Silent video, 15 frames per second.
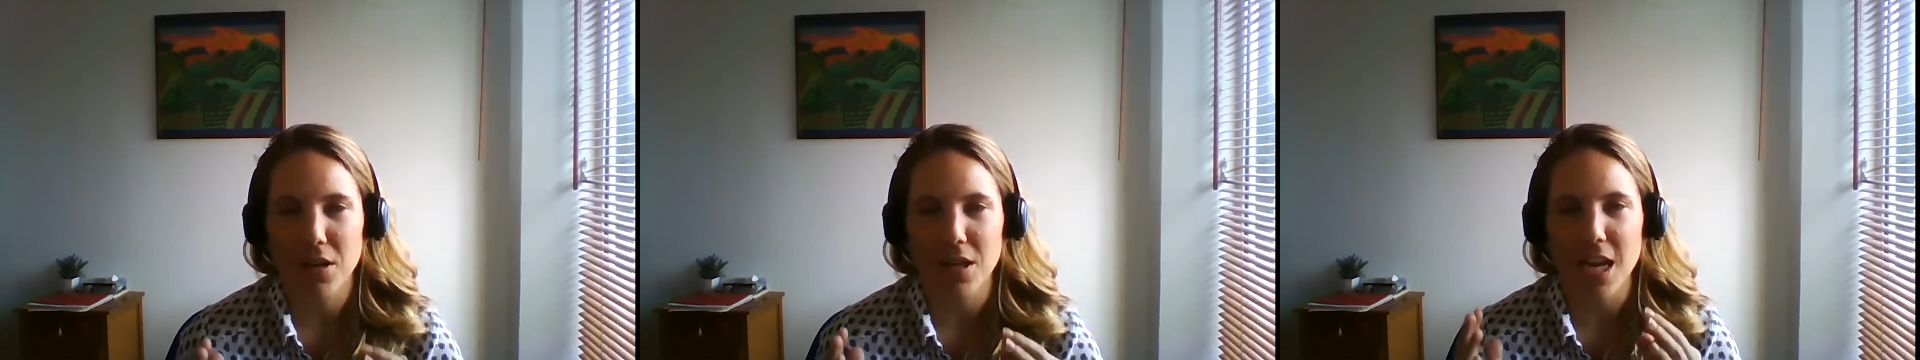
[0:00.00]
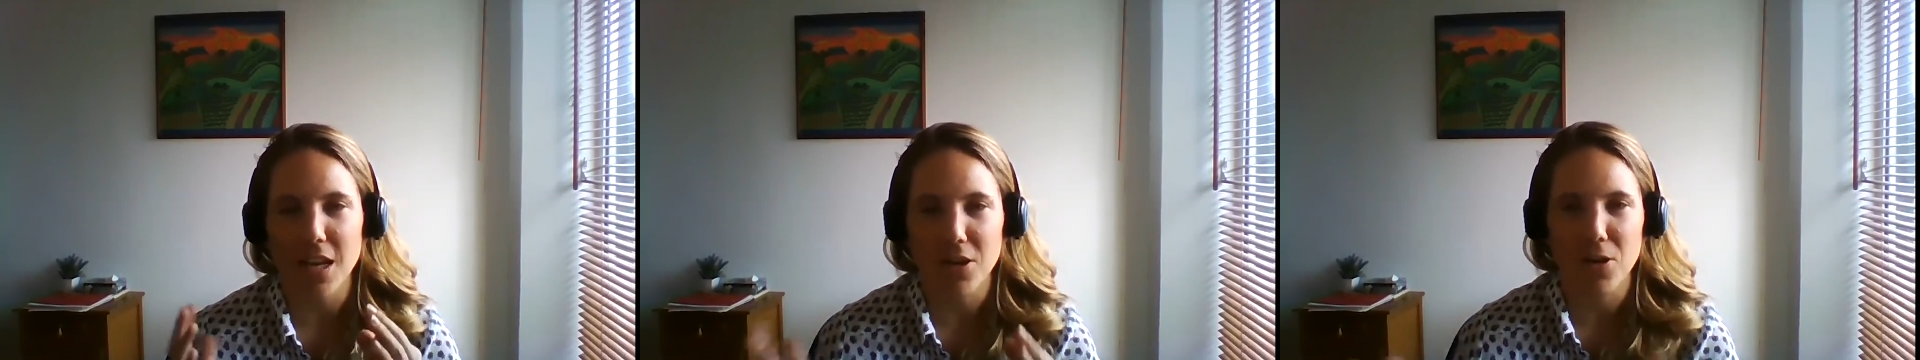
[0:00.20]

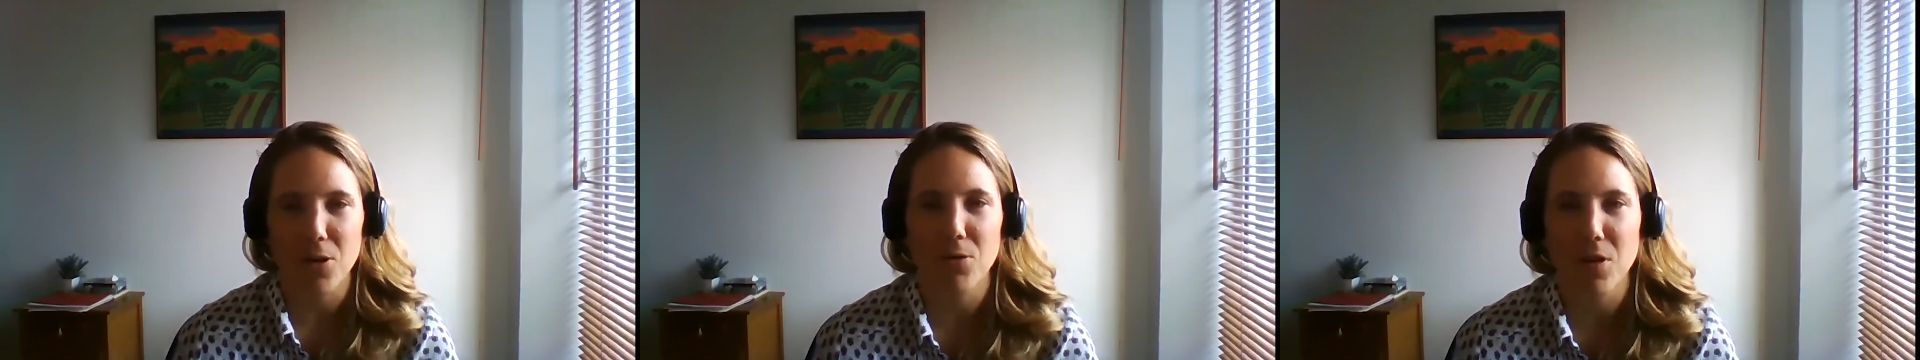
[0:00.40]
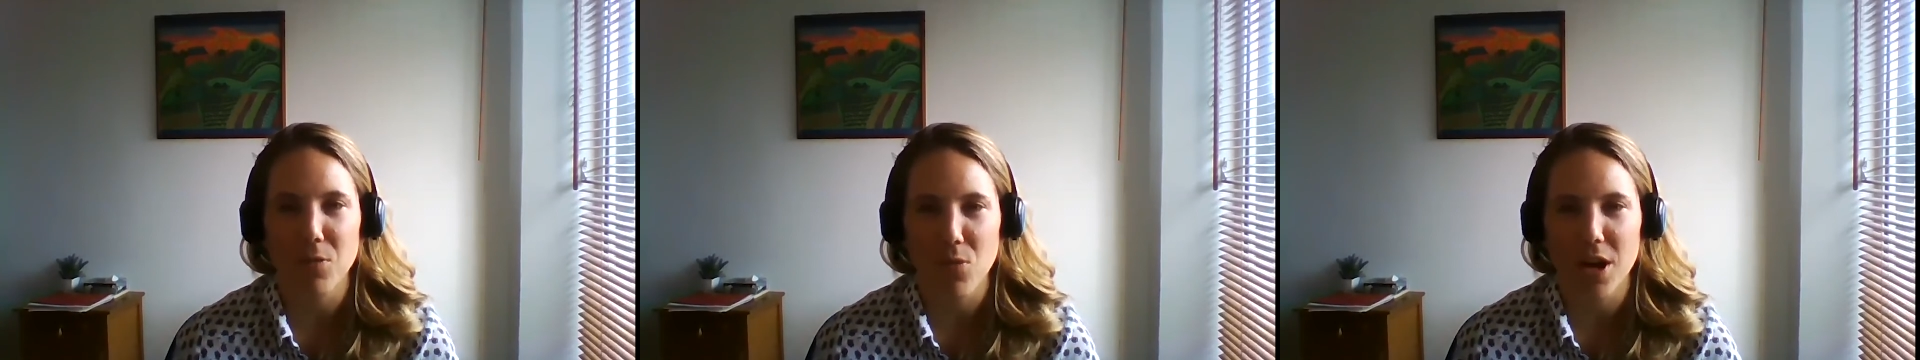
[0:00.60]
to get to
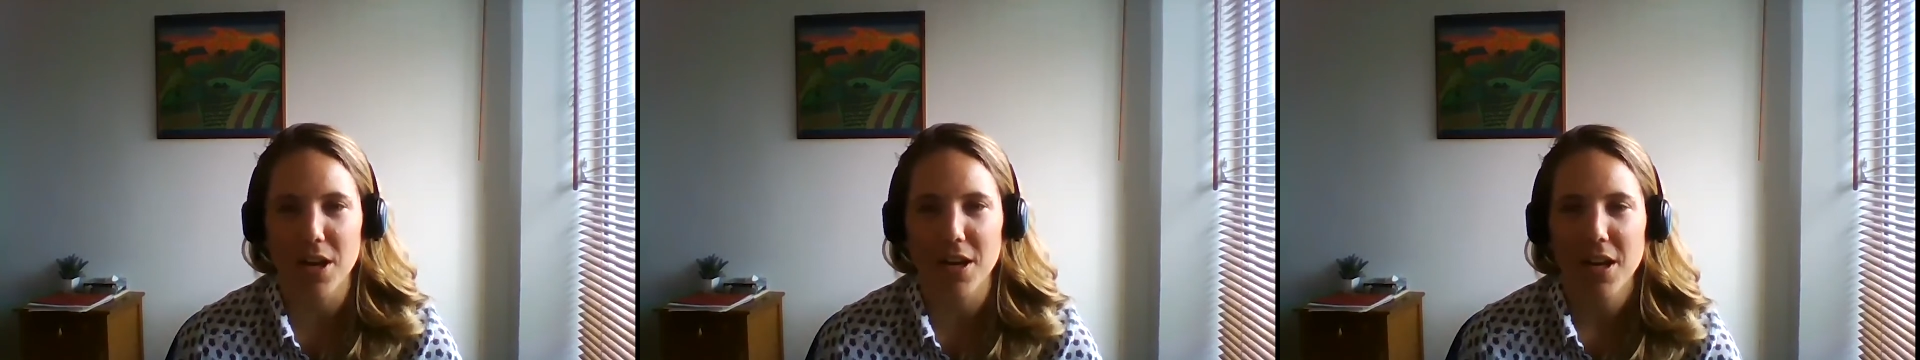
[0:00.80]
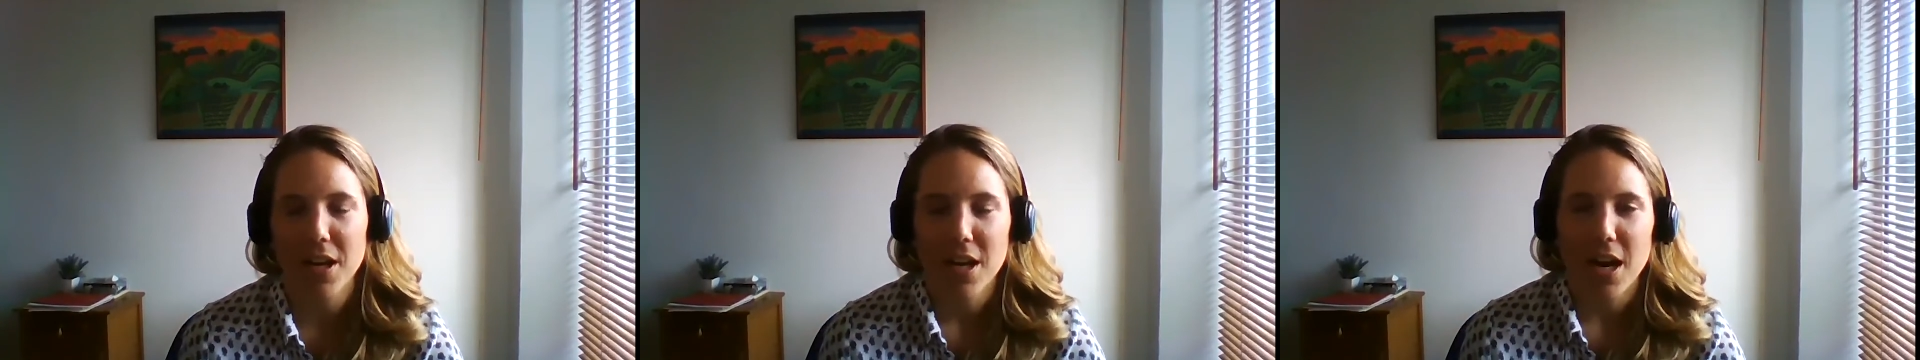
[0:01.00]
know
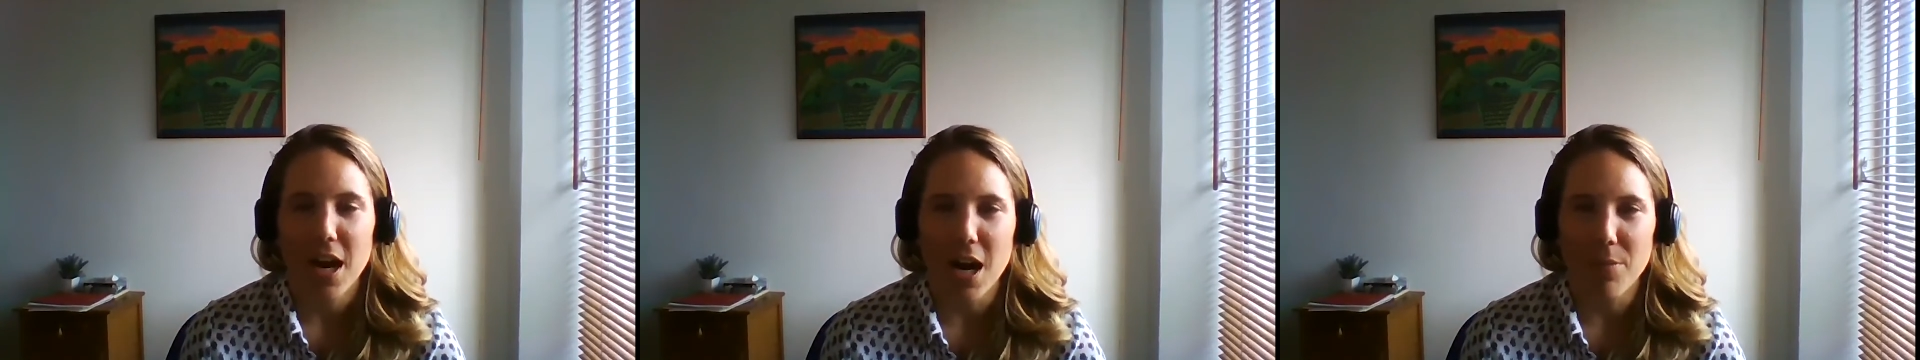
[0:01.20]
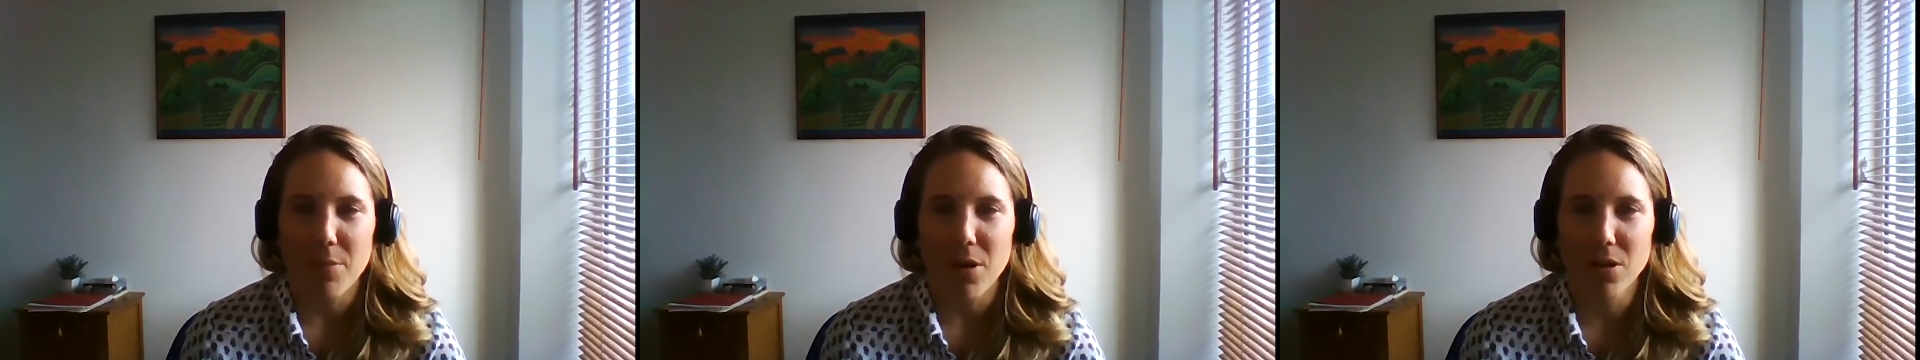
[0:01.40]
someone
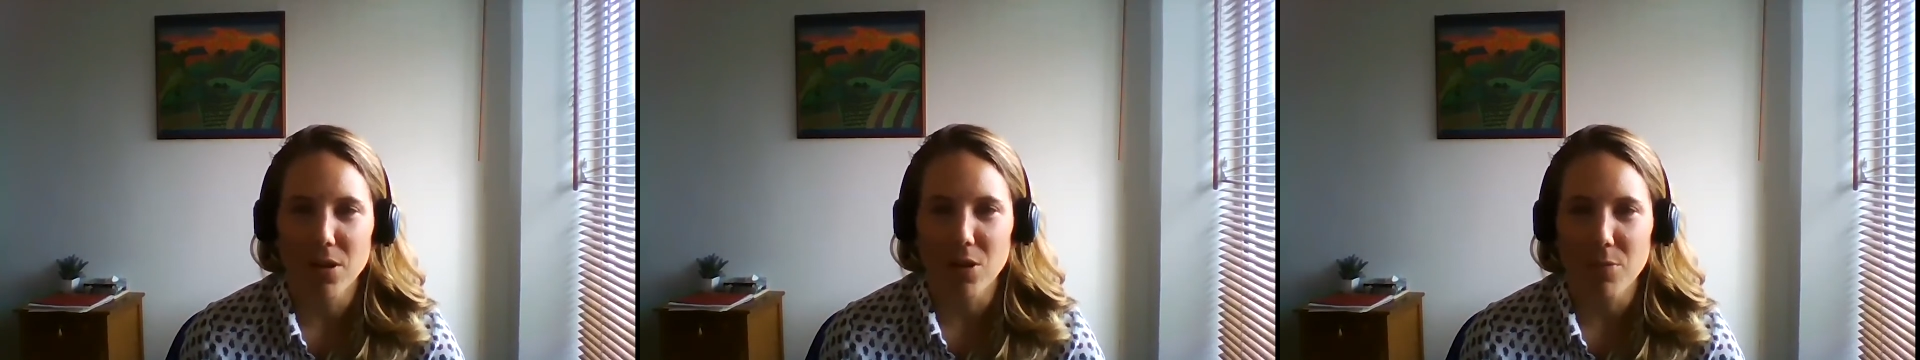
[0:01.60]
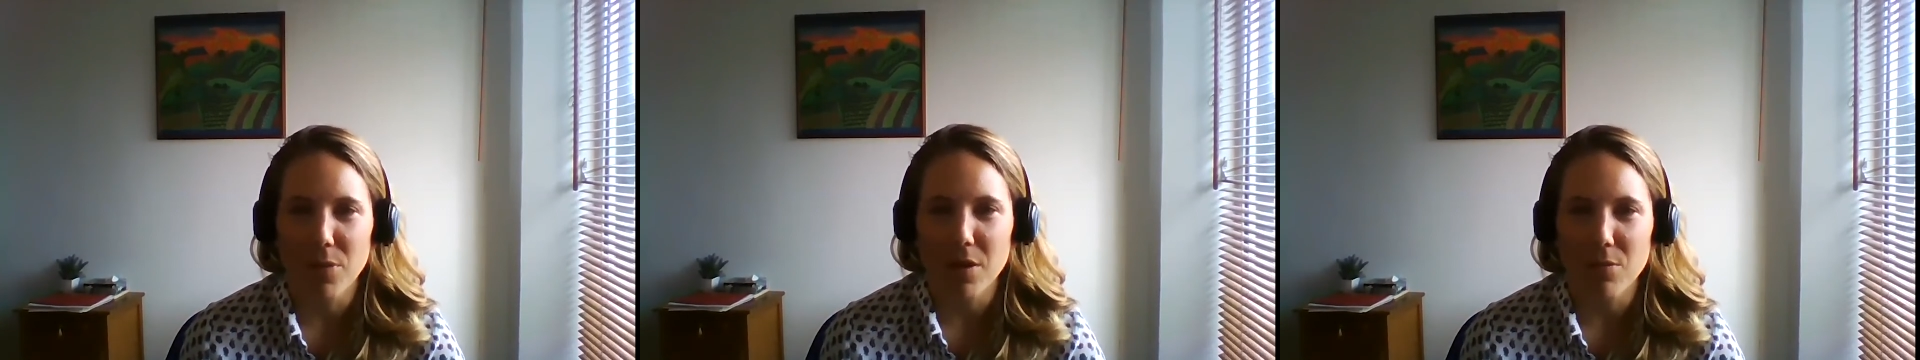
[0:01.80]
um, a
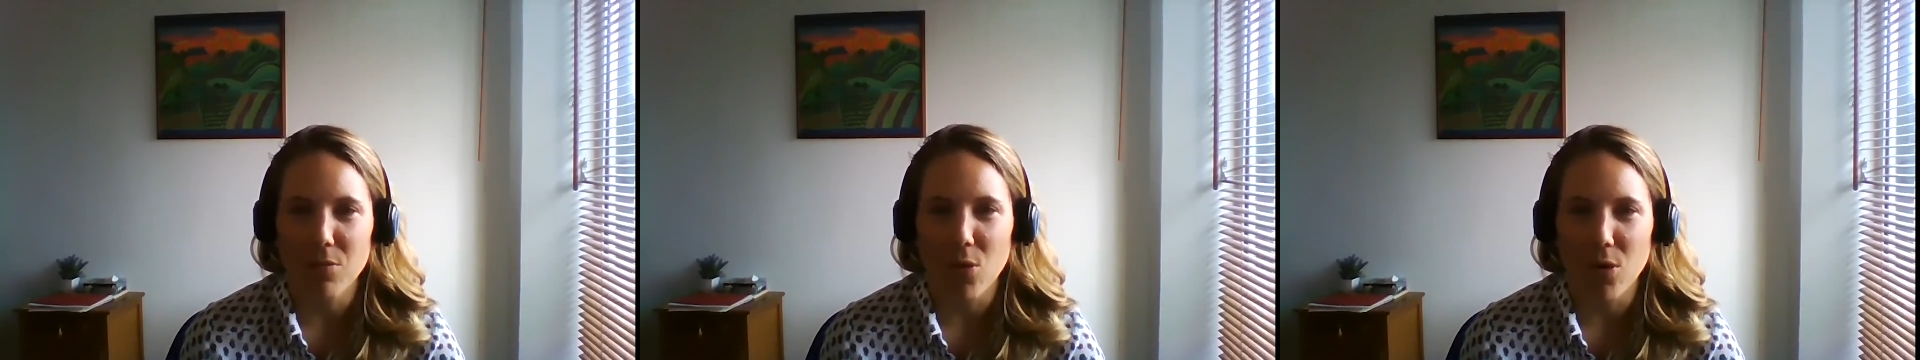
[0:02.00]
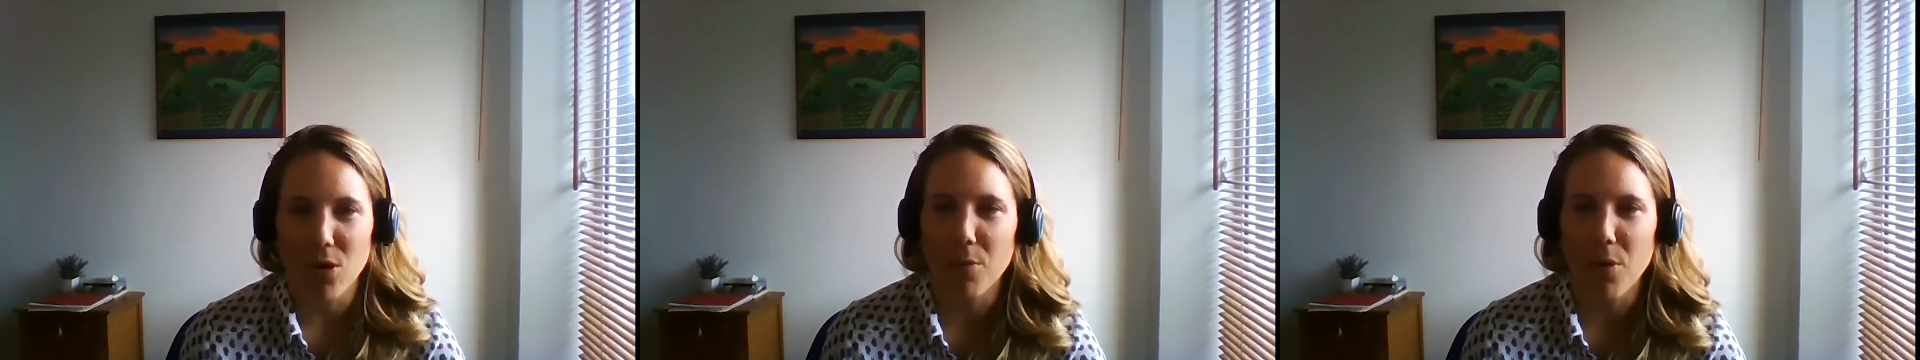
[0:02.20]
little bit
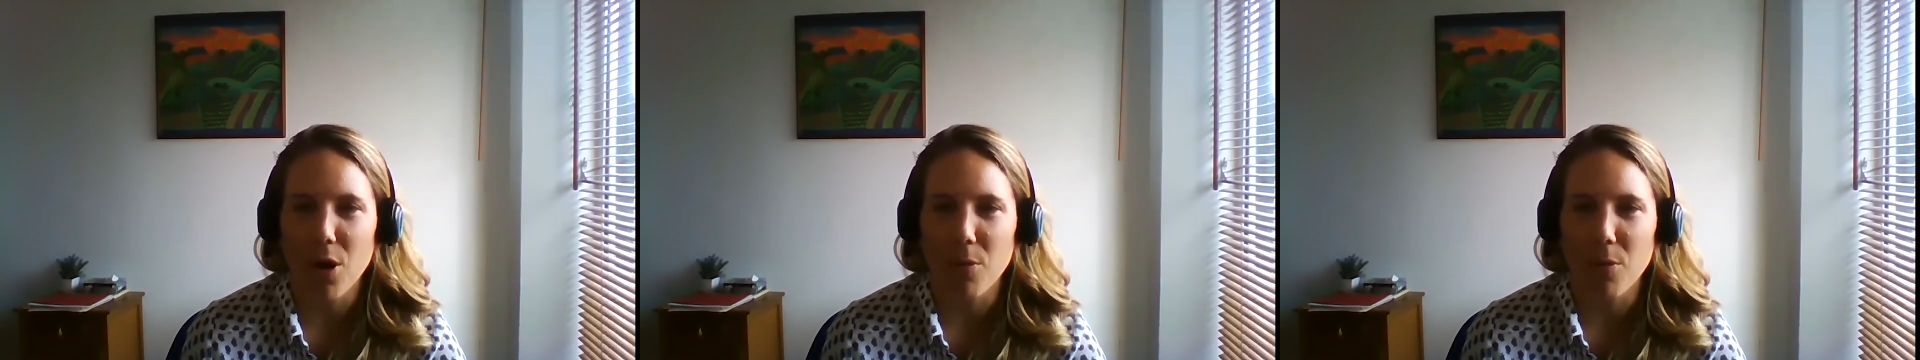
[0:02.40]
more,